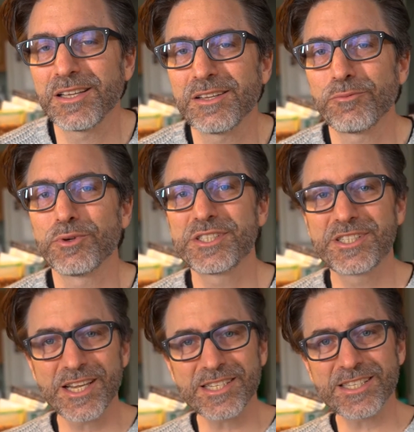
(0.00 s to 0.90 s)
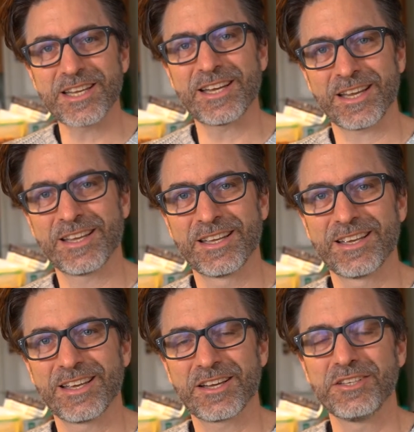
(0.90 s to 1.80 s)
Resisting
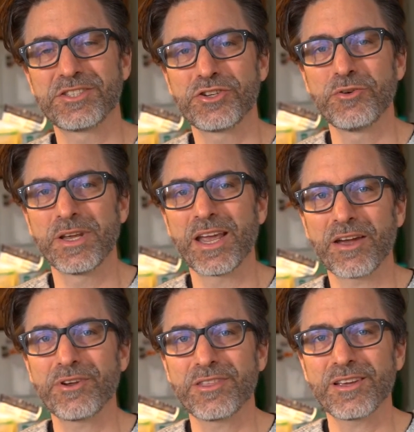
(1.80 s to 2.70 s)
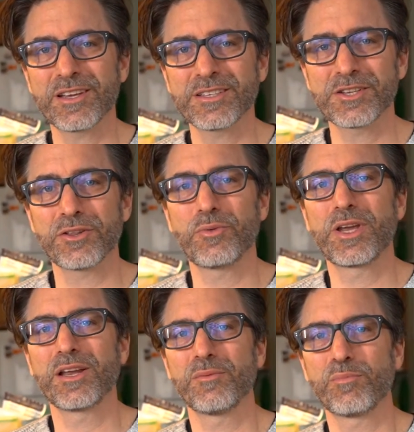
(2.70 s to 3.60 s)
consuming everything so that we
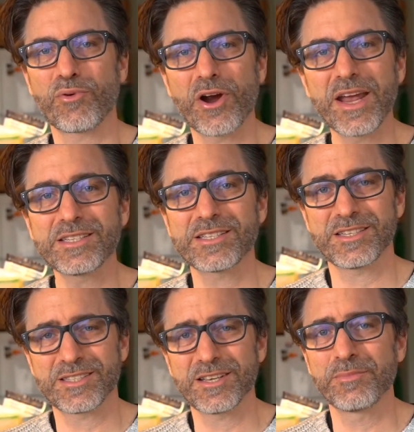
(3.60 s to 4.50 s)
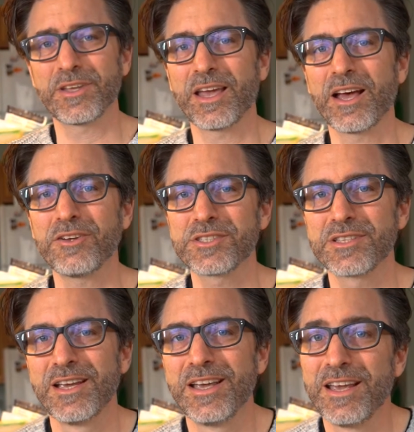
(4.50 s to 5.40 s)
can embrace something
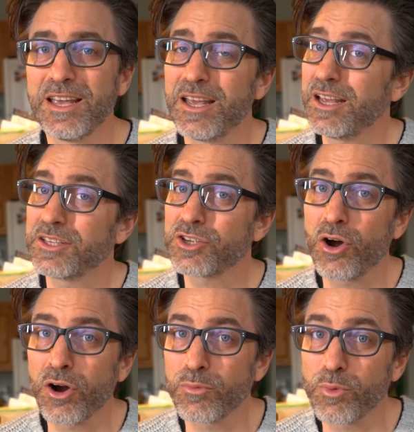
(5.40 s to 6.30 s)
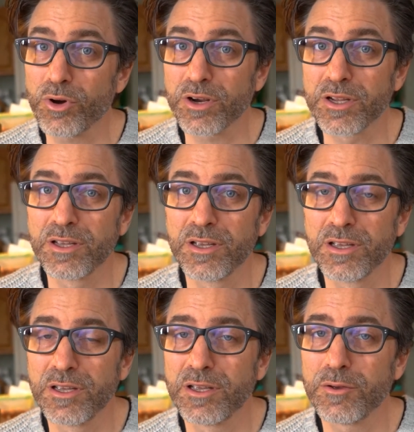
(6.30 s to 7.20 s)
else, it's hard work.
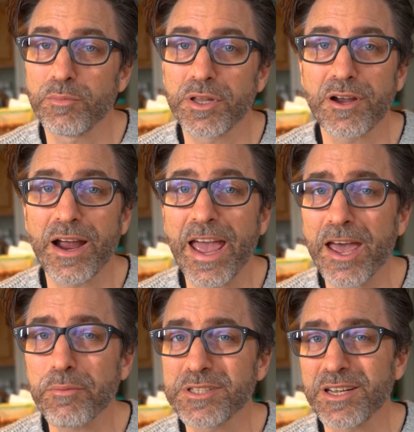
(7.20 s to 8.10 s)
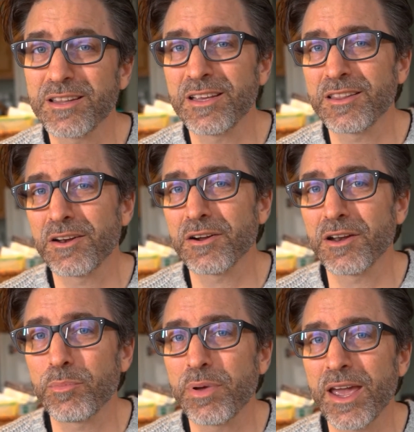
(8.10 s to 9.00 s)
But they're habits, I think, that are
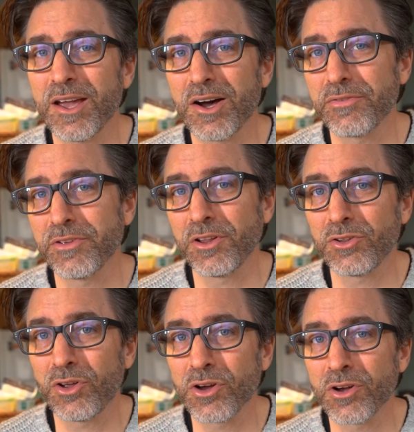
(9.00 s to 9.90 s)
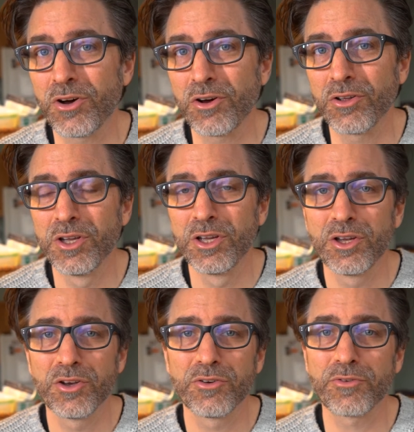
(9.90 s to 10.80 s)
going to pay off in the long haul
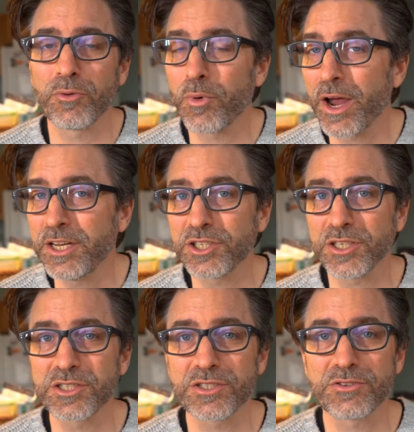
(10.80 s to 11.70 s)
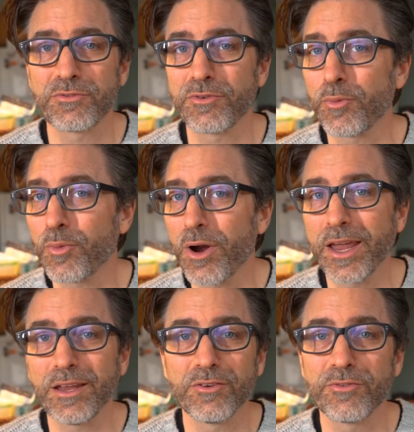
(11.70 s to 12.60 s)
for righteous, for
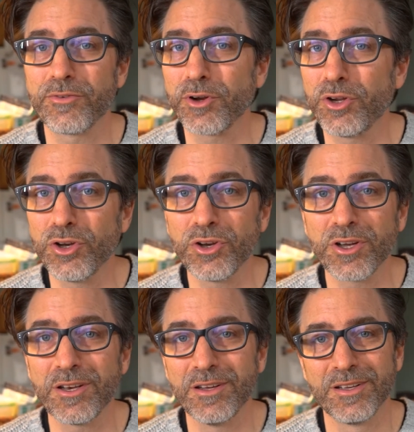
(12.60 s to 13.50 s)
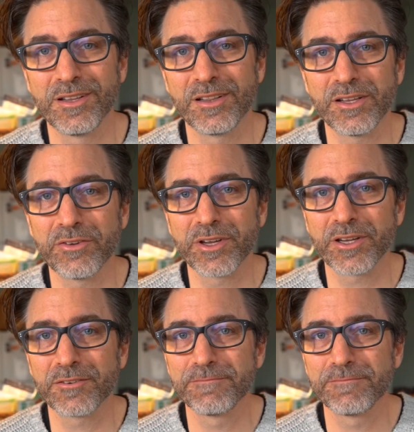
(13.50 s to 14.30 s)
right, for good living.